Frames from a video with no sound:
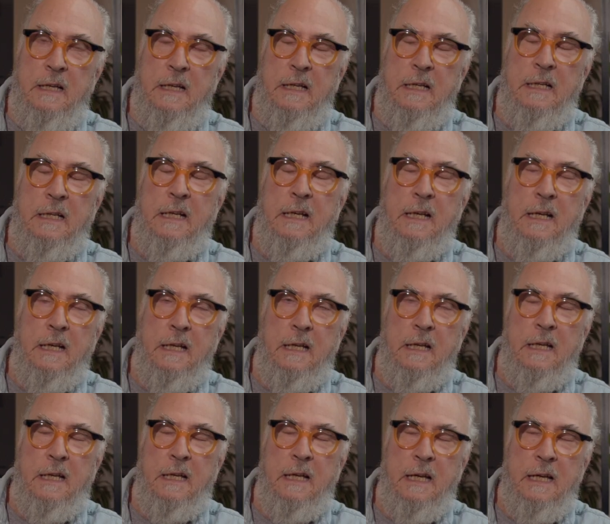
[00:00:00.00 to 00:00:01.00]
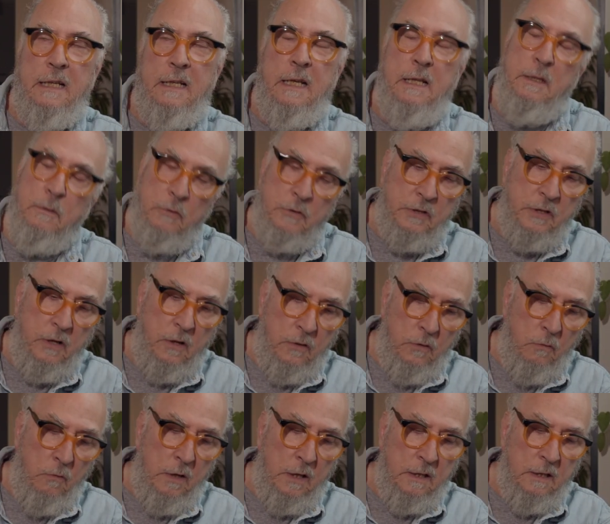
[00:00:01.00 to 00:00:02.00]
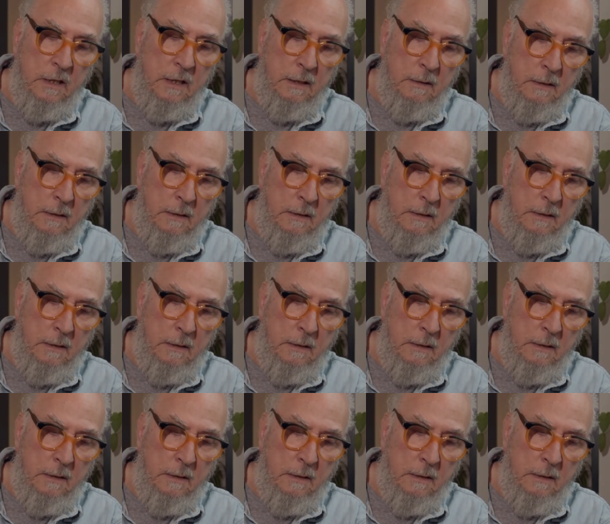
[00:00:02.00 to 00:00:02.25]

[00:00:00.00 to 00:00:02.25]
and then there was another one